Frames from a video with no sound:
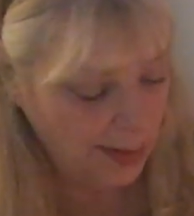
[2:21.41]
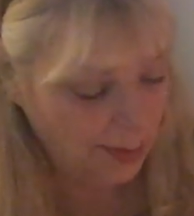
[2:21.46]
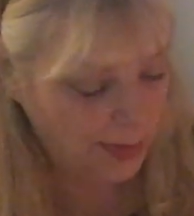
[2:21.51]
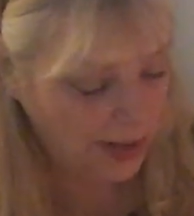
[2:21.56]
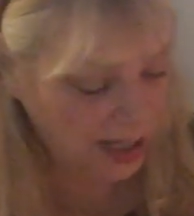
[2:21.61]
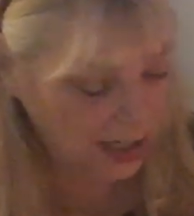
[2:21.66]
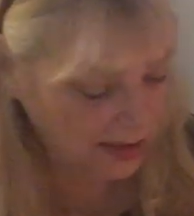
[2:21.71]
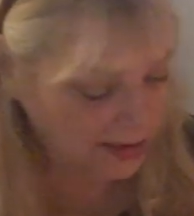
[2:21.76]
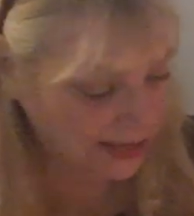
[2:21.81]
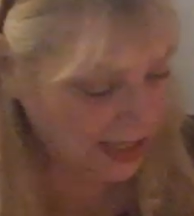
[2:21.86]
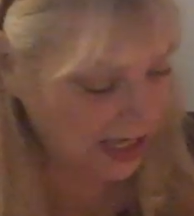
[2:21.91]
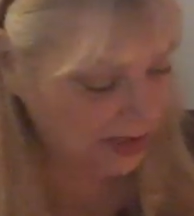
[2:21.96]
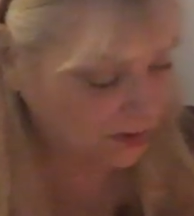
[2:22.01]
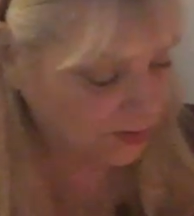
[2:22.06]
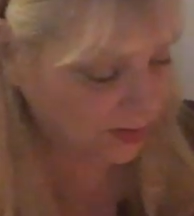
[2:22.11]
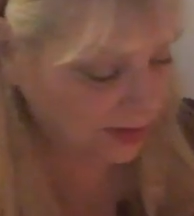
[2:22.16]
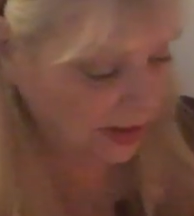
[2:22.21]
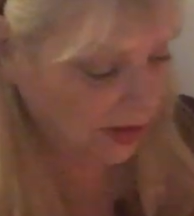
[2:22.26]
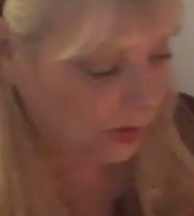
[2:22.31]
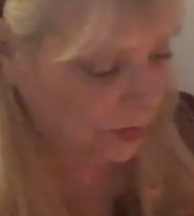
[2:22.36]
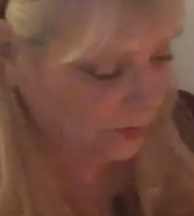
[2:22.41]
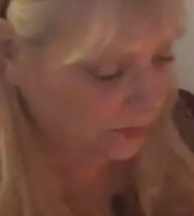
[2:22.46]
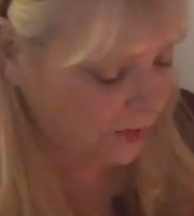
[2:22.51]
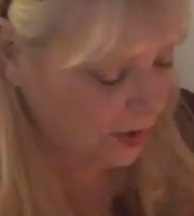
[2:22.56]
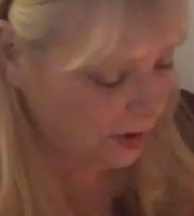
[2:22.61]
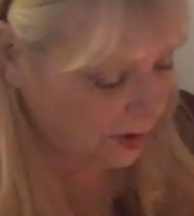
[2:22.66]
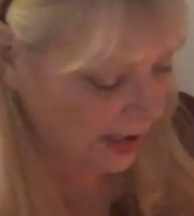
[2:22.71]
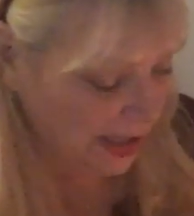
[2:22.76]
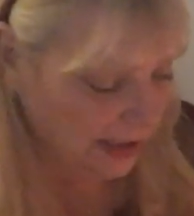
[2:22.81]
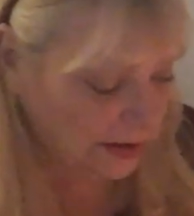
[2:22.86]
but that's what the
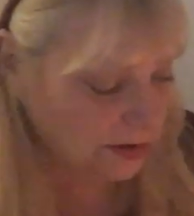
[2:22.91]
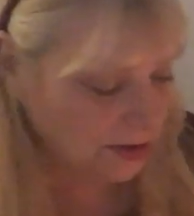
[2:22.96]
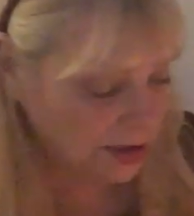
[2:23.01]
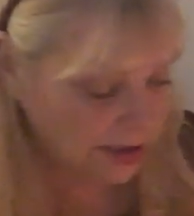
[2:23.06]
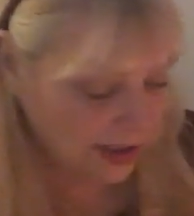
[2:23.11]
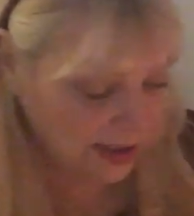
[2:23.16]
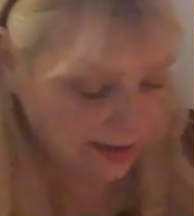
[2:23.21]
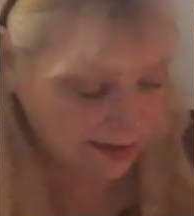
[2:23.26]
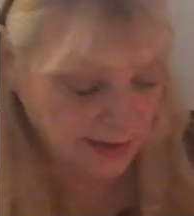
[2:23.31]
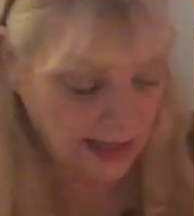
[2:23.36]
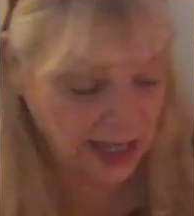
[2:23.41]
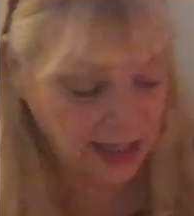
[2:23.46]
overall energy is.